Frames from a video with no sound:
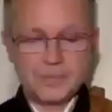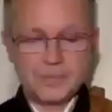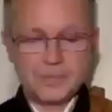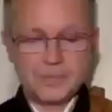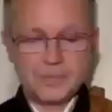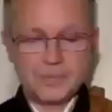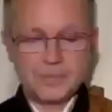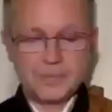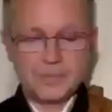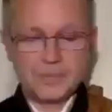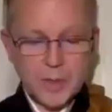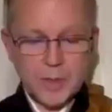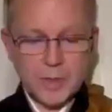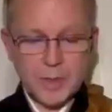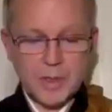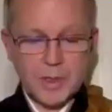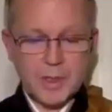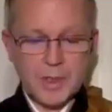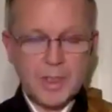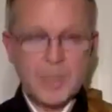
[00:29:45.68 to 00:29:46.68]
It is
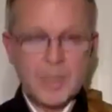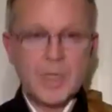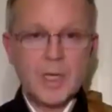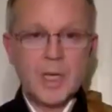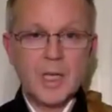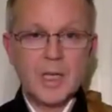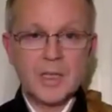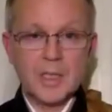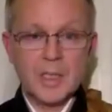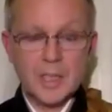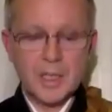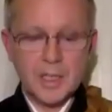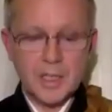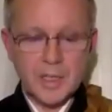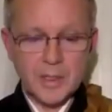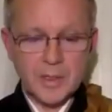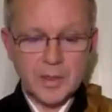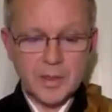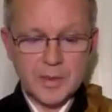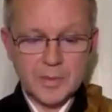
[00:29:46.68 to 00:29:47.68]
pure
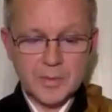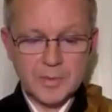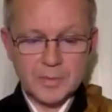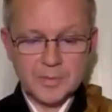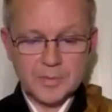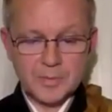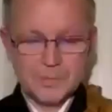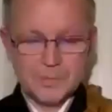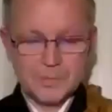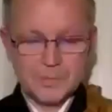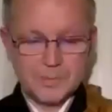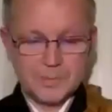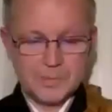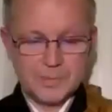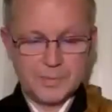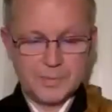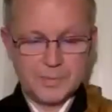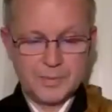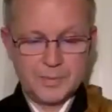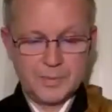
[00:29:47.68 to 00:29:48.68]
and clear,
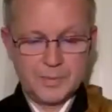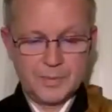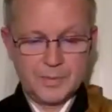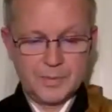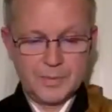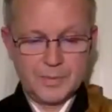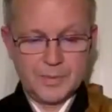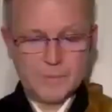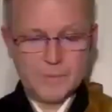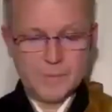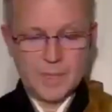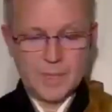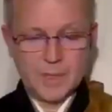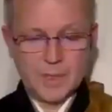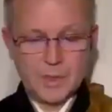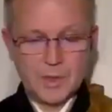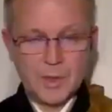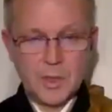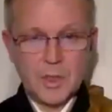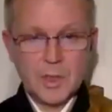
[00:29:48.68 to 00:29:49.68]

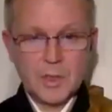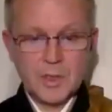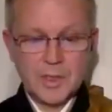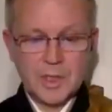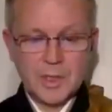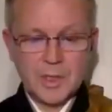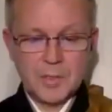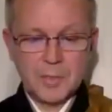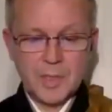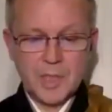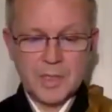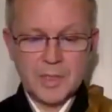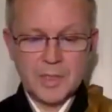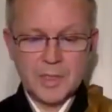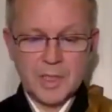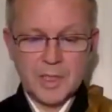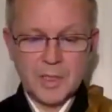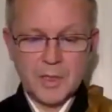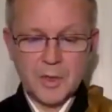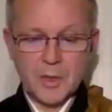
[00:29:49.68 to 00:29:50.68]
not
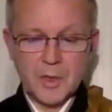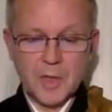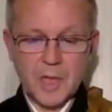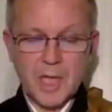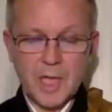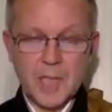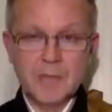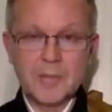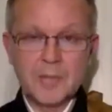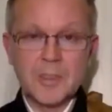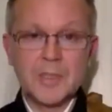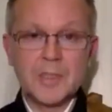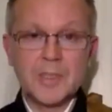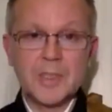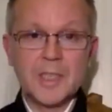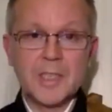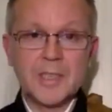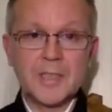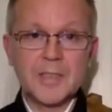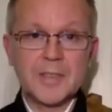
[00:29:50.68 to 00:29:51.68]
depending on life and
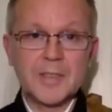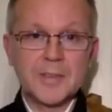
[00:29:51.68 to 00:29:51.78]
death.